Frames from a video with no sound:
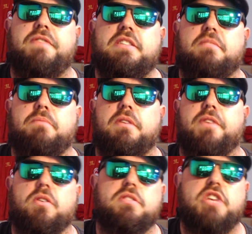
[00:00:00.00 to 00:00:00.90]
midfielder
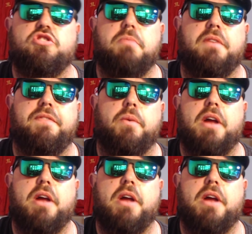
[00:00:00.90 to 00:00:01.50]
or central midfielder, we don't